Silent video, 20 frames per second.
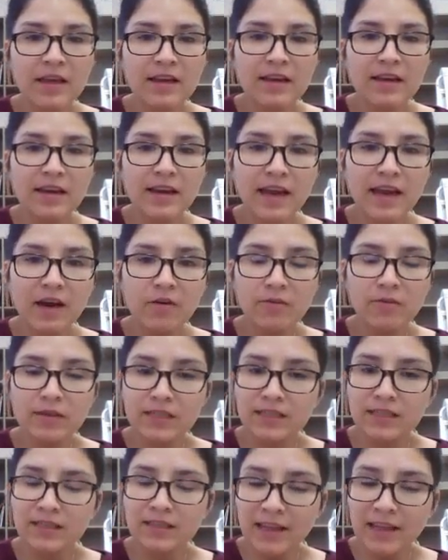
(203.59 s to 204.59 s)
Now, we
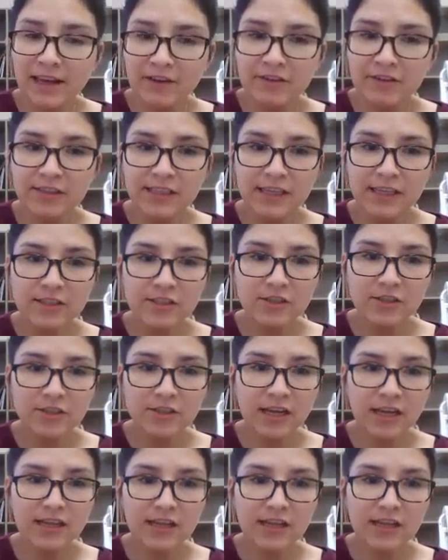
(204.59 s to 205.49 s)
did letters yesterday,